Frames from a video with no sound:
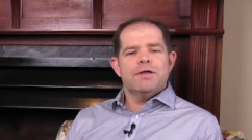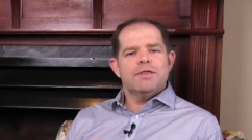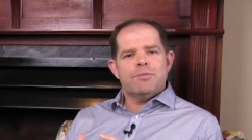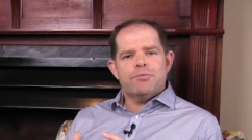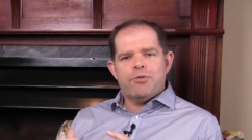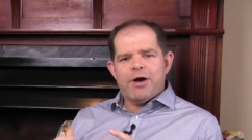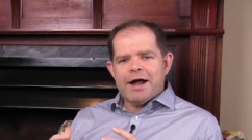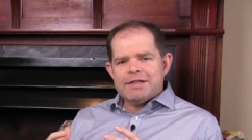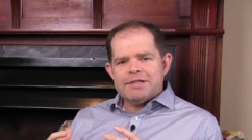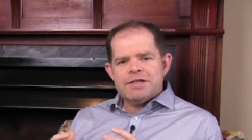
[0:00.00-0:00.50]
The
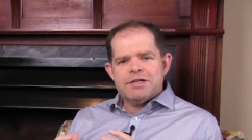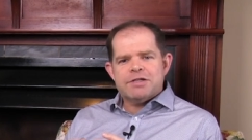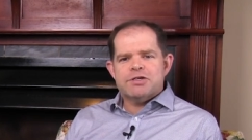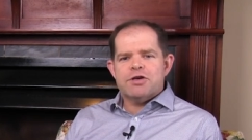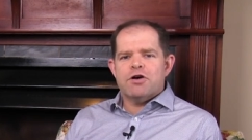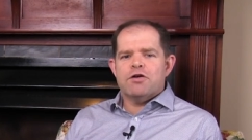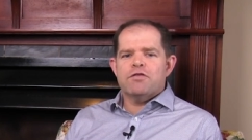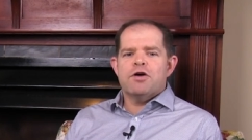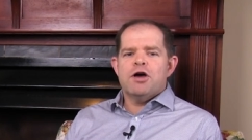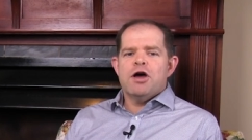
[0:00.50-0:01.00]

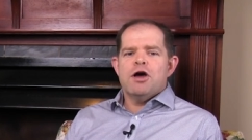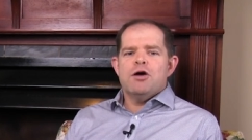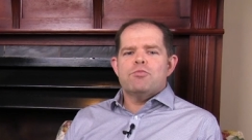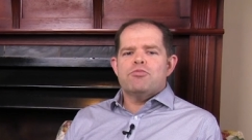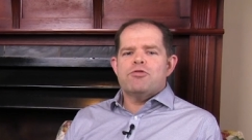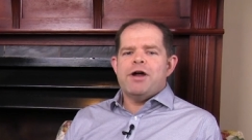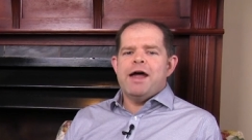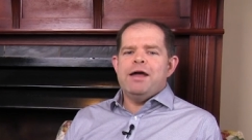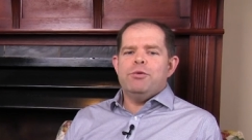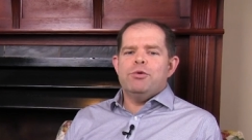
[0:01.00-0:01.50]
practice of
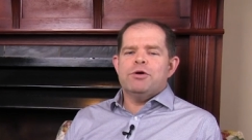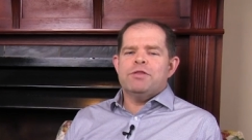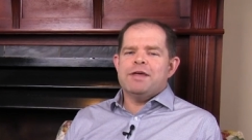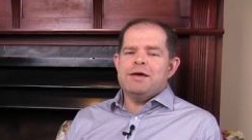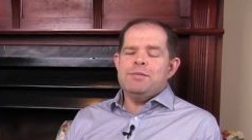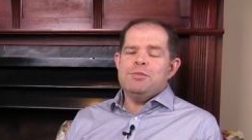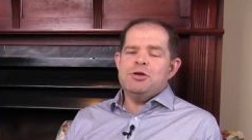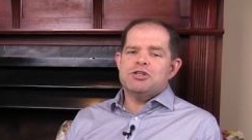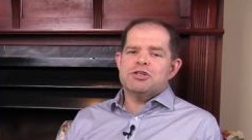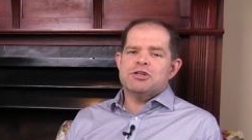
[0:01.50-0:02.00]
praying with
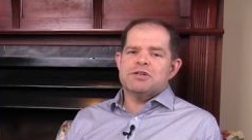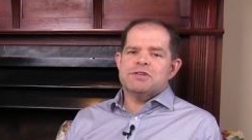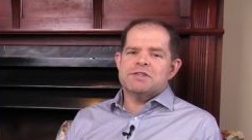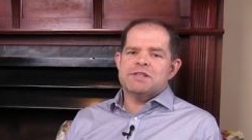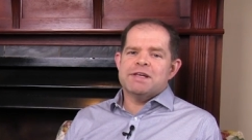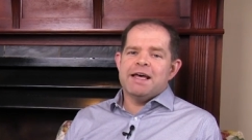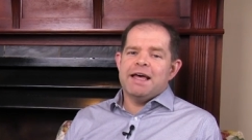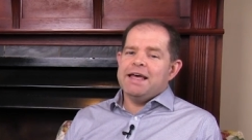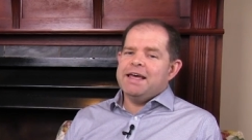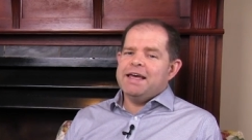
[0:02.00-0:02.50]

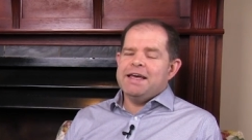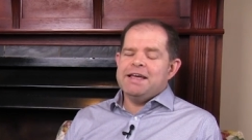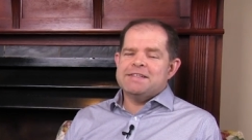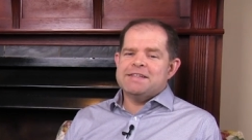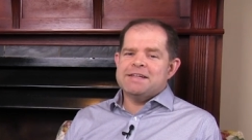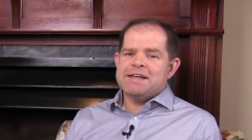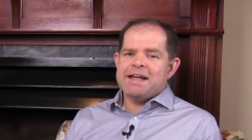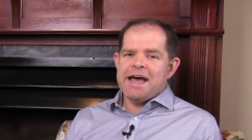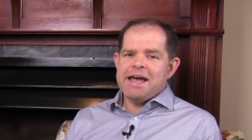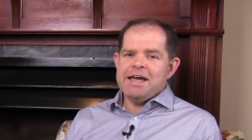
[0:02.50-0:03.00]
images
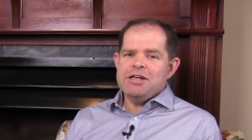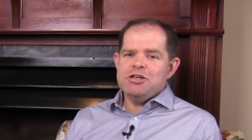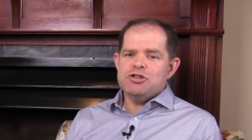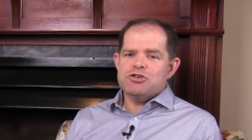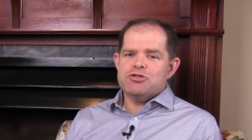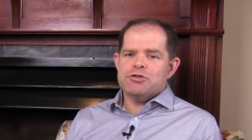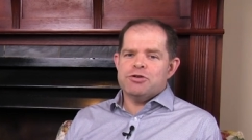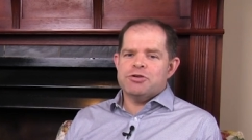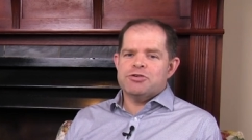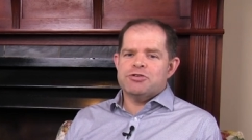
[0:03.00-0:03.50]
is an
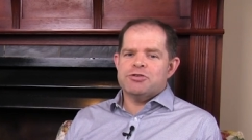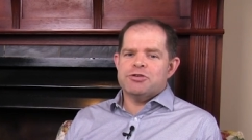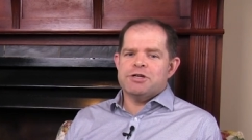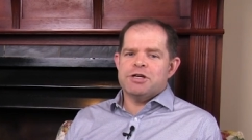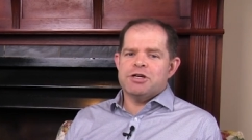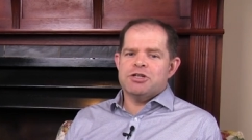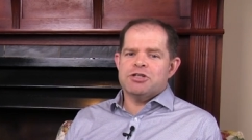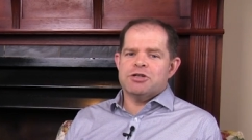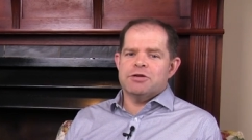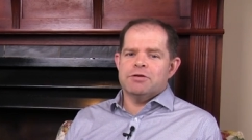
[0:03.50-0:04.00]
ancient
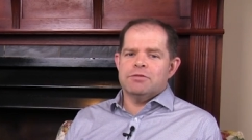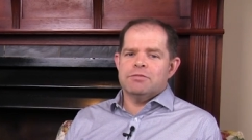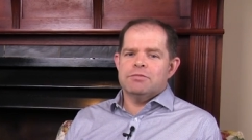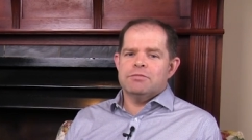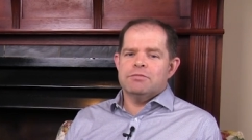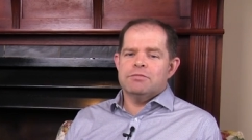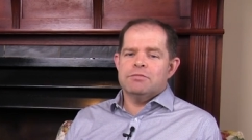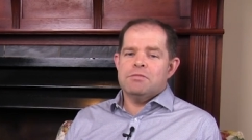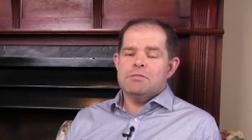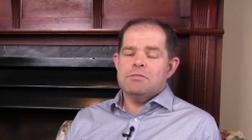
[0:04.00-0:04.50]
tradition.
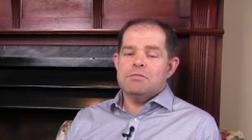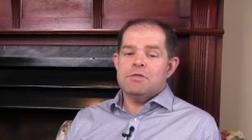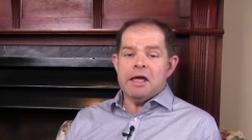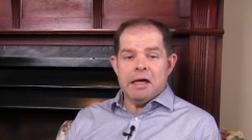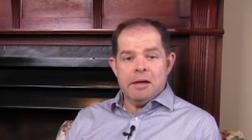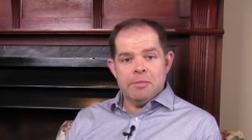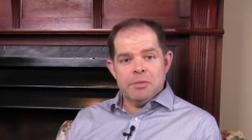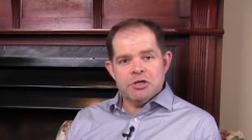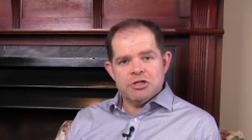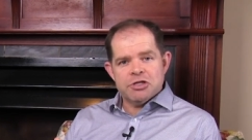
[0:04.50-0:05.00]
The
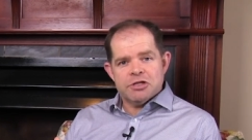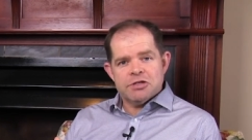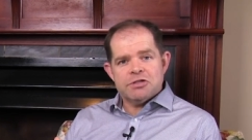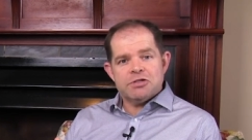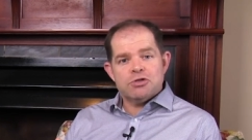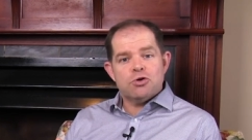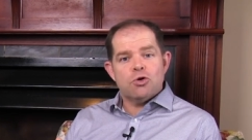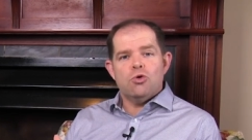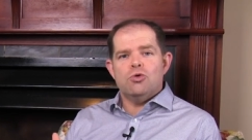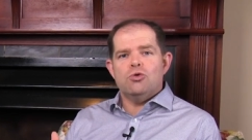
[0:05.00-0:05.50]

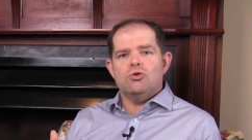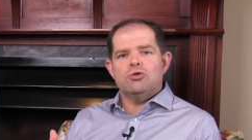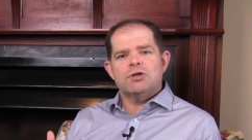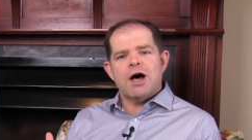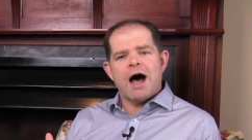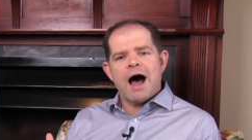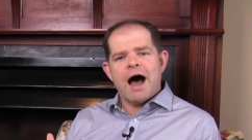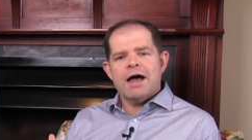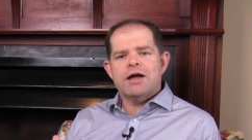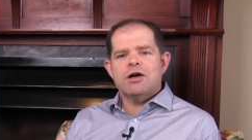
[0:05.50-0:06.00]
images, called
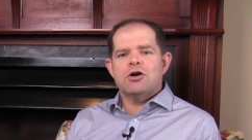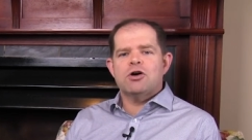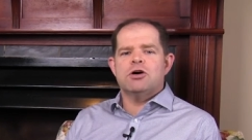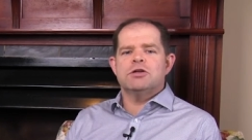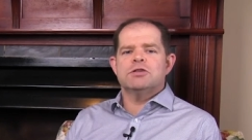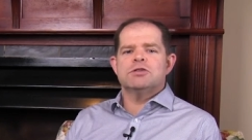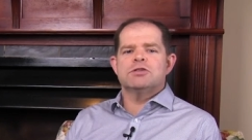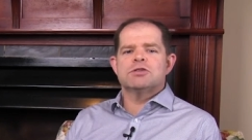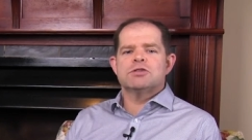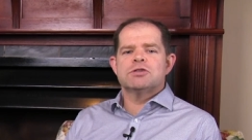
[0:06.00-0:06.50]

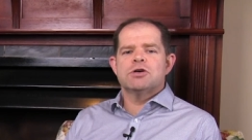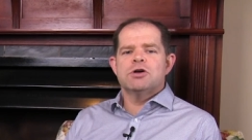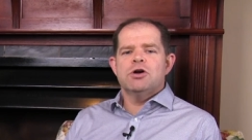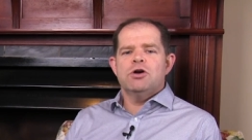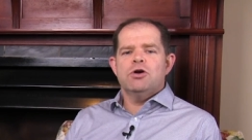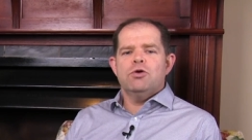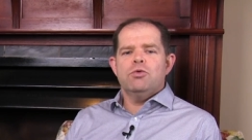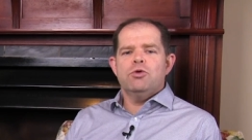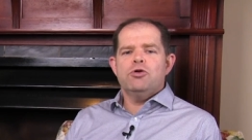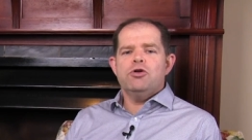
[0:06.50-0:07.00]
icons,
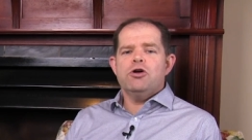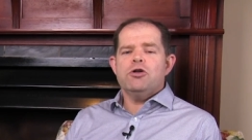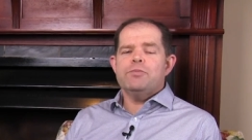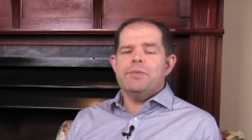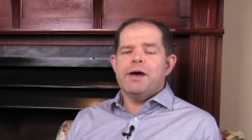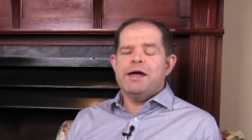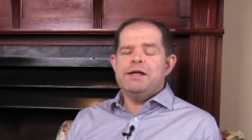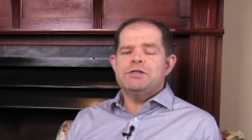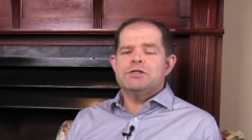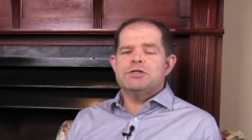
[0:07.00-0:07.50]
were not
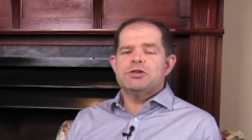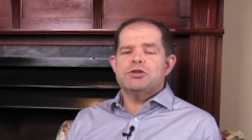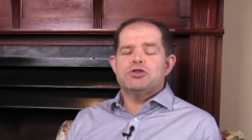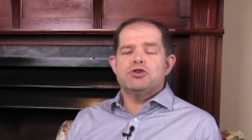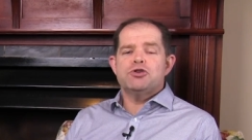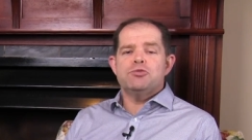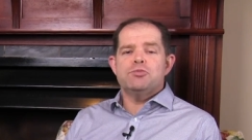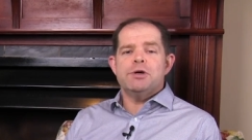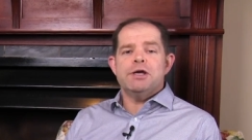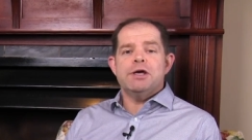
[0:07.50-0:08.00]
painted
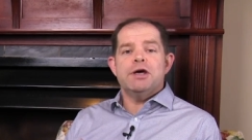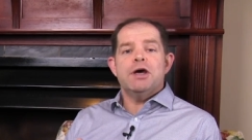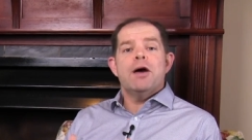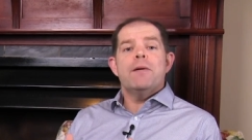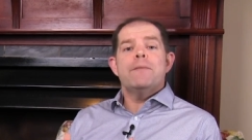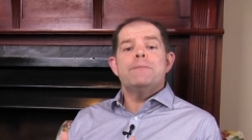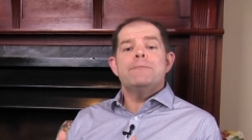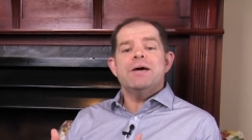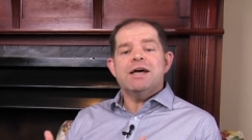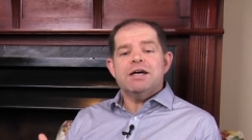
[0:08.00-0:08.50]
to be
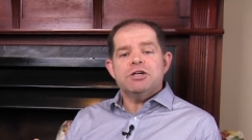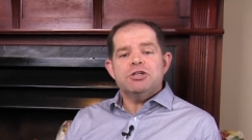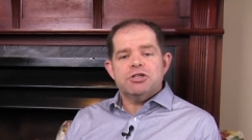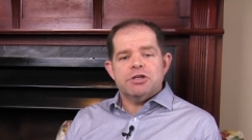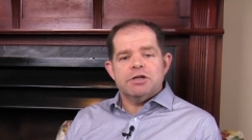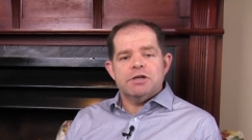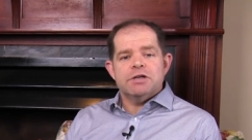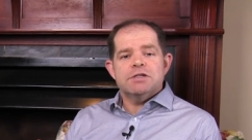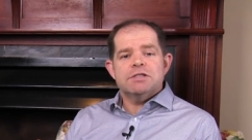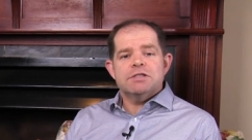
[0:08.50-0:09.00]

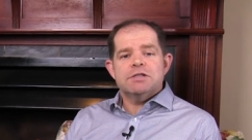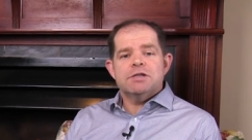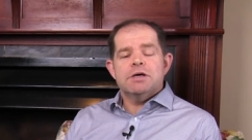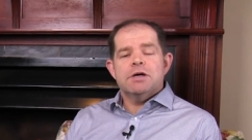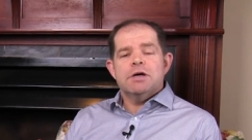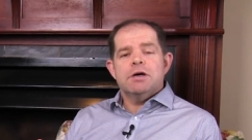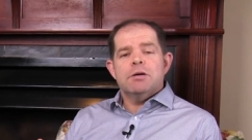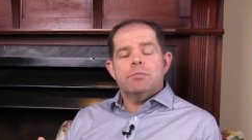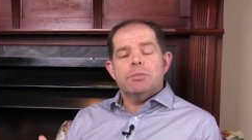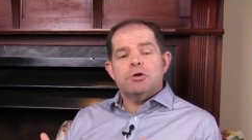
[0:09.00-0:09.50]
pictures,
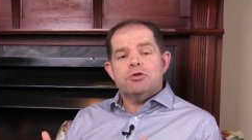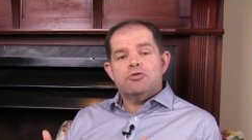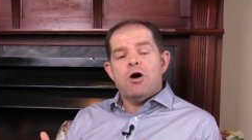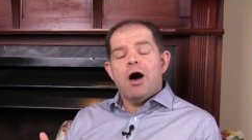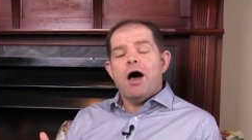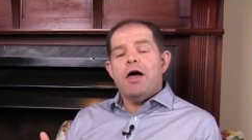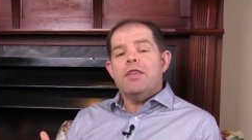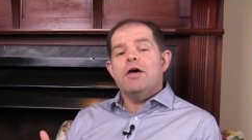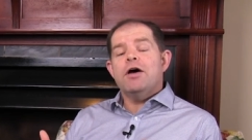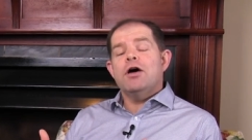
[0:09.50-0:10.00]
but
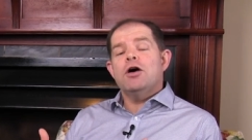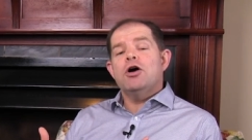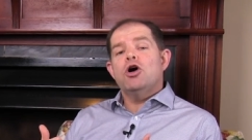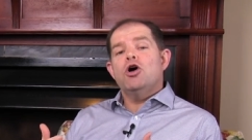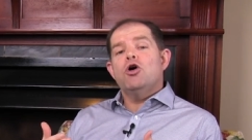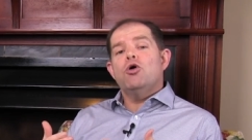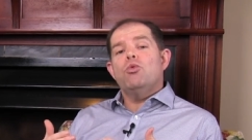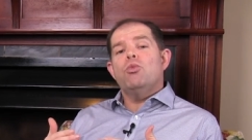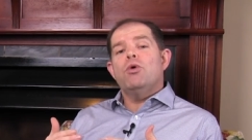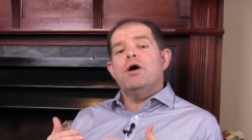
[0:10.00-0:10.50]
rather
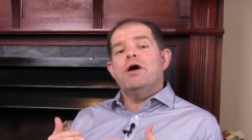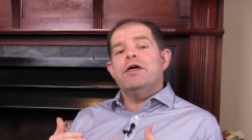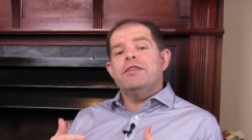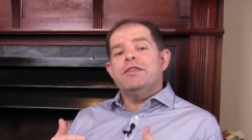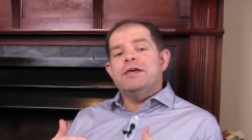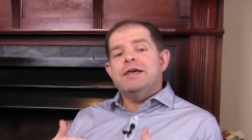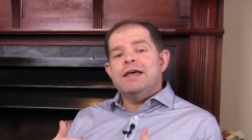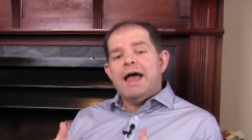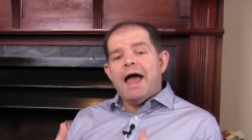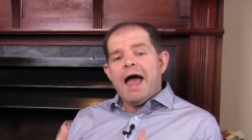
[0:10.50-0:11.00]
were
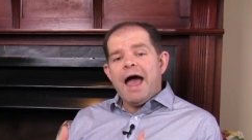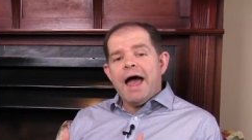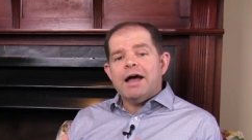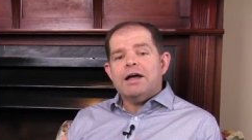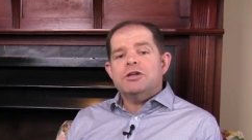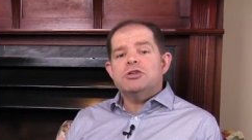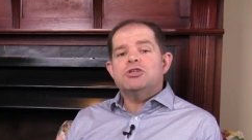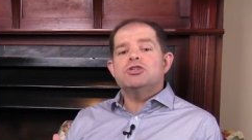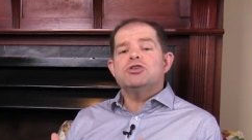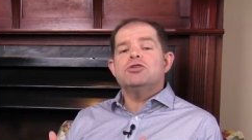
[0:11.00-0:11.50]
the
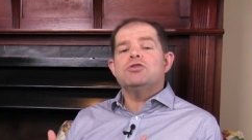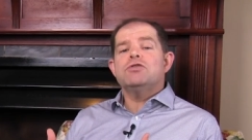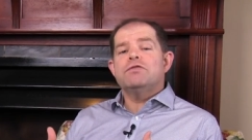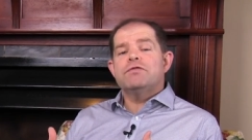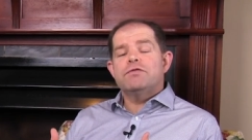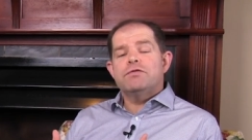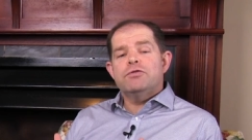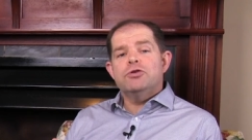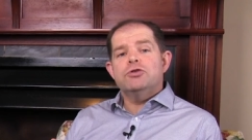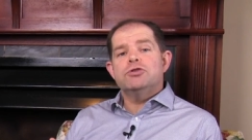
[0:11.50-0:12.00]
actual
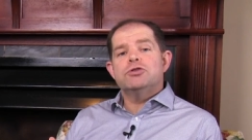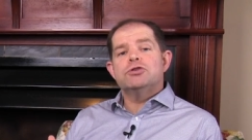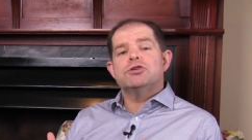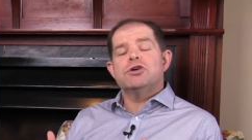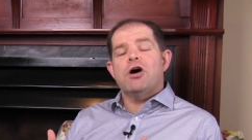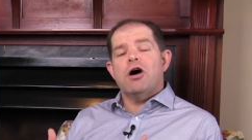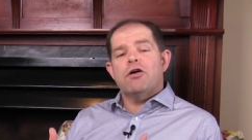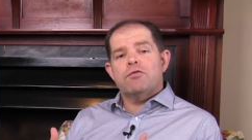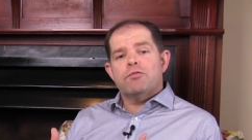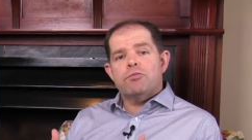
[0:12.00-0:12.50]
fruit
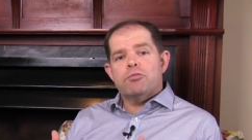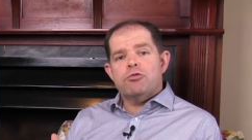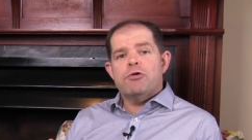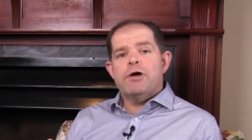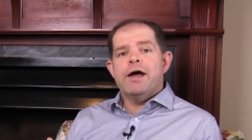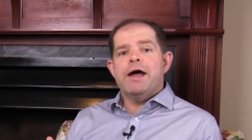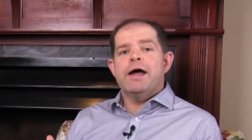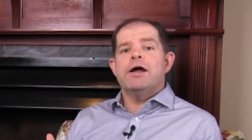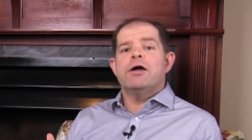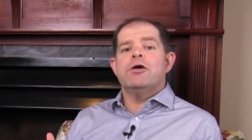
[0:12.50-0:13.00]
of
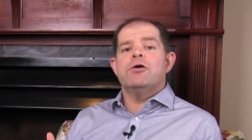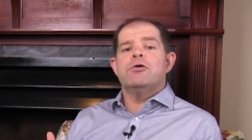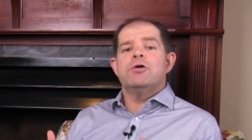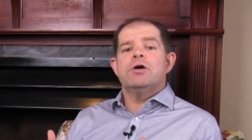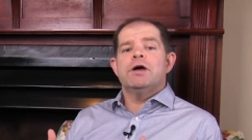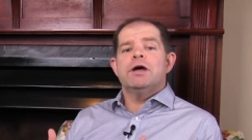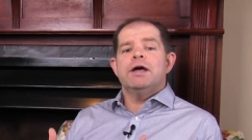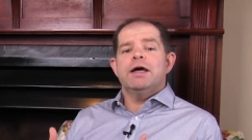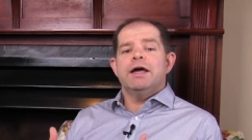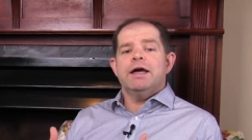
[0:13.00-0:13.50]
prayer
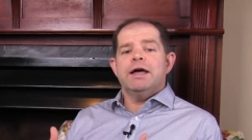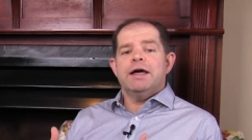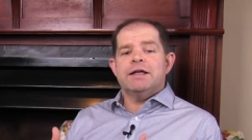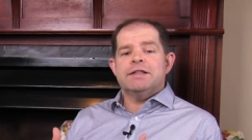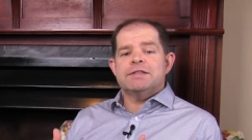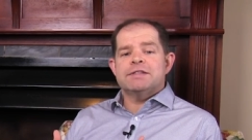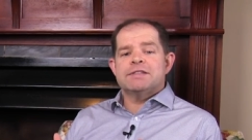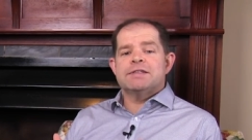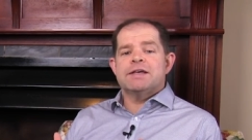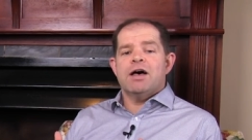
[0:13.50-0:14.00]

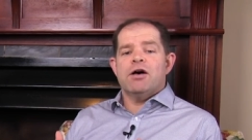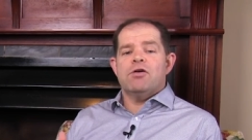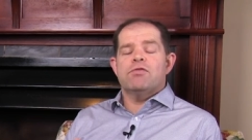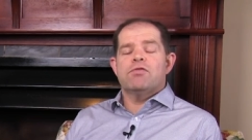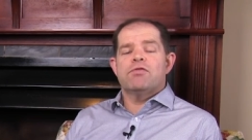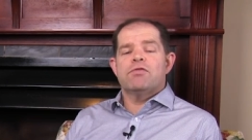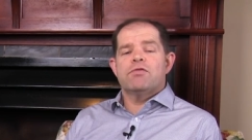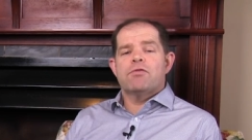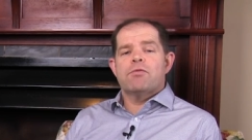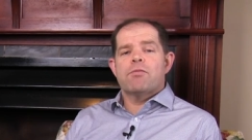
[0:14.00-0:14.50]

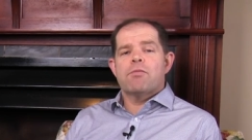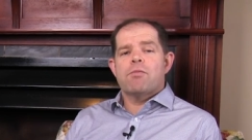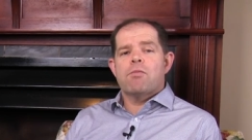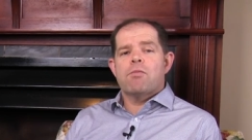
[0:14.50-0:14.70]
itself.